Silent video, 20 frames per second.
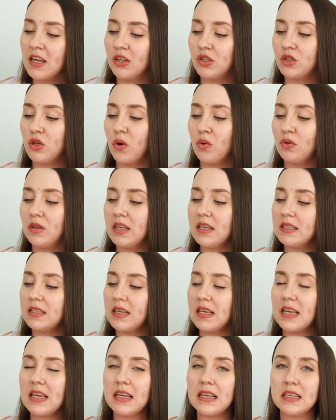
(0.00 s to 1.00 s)
So this
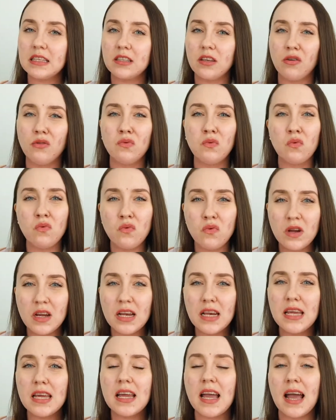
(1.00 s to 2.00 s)
is a
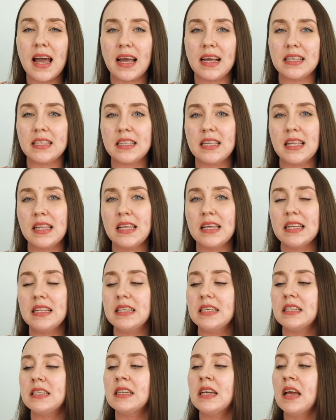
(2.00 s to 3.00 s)
really
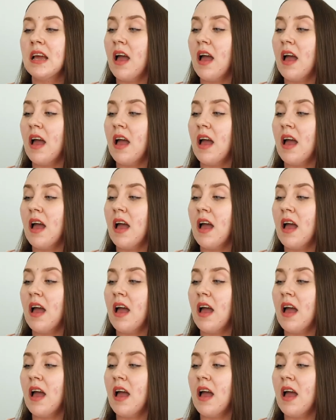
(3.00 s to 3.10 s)
excellent